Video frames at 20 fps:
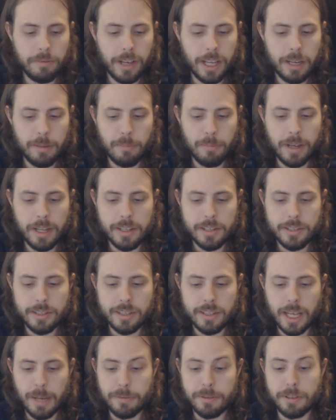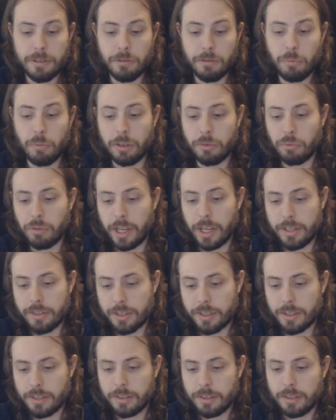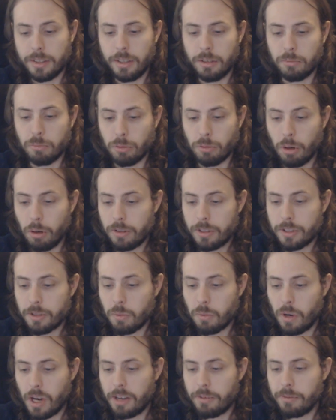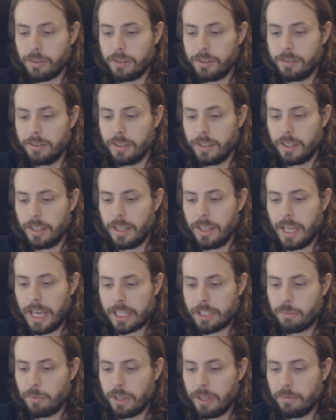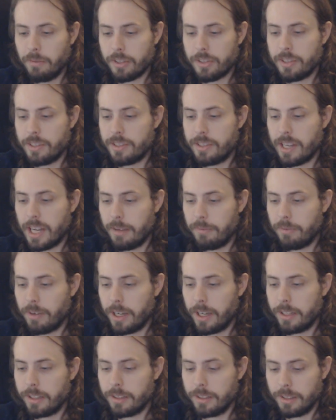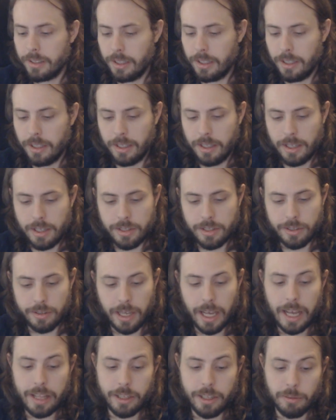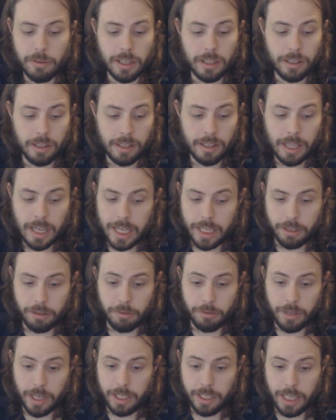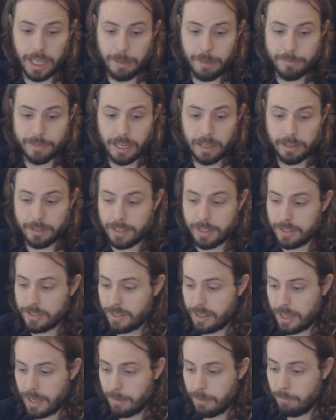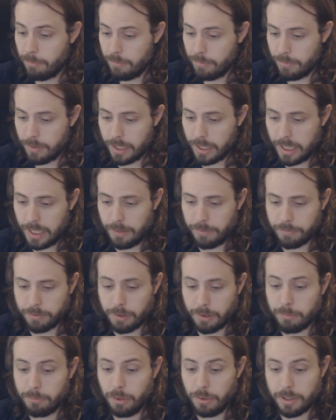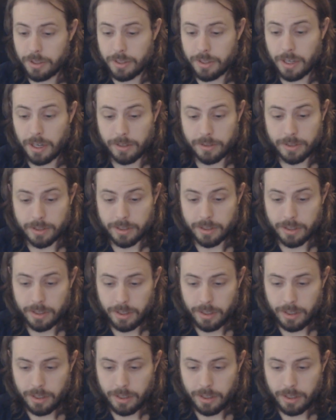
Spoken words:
Phantom Menace, Episode 1, Racer, Rogue Squadron, X-Wing versus TIE Fighter. So yeah, there were a lot of great games out at this time from LucasArts.